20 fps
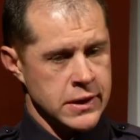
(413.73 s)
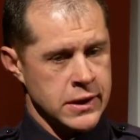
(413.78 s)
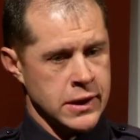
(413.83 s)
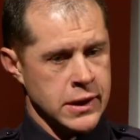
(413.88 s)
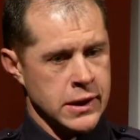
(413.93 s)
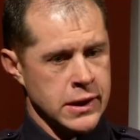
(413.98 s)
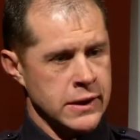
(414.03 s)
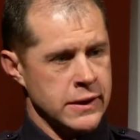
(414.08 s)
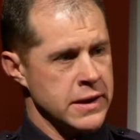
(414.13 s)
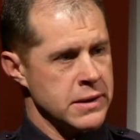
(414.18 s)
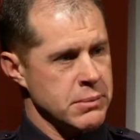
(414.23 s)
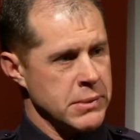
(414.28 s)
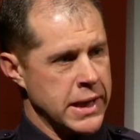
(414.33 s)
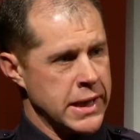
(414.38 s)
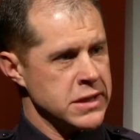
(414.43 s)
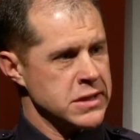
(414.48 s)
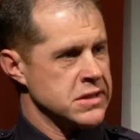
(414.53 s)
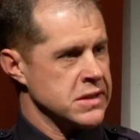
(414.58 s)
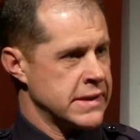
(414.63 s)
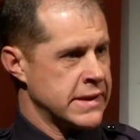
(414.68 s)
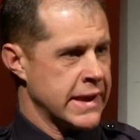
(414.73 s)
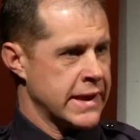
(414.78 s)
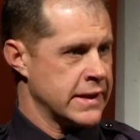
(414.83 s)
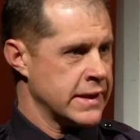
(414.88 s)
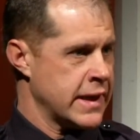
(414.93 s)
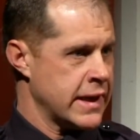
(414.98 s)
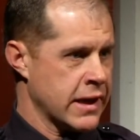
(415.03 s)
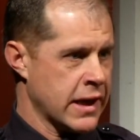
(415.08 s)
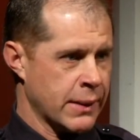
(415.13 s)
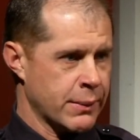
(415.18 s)
that manage the
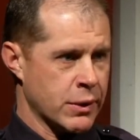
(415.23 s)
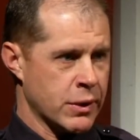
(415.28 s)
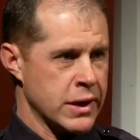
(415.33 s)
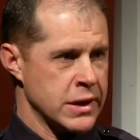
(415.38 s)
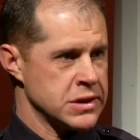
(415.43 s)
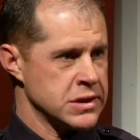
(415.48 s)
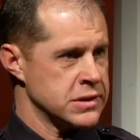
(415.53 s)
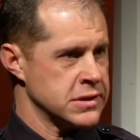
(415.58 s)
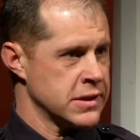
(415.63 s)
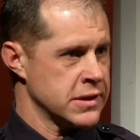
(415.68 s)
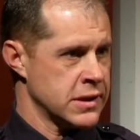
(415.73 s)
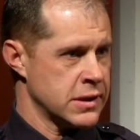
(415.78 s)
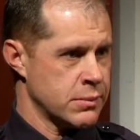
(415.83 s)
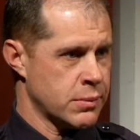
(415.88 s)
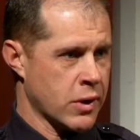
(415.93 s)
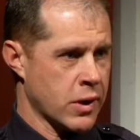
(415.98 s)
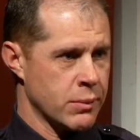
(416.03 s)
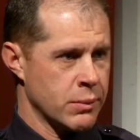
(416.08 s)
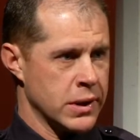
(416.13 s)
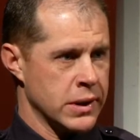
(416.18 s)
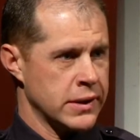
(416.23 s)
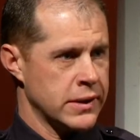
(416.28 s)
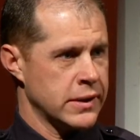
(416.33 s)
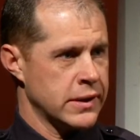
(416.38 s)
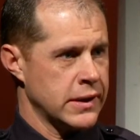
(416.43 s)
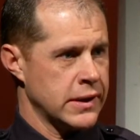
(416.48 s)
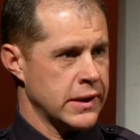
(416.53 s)
day-to-day operations of the department.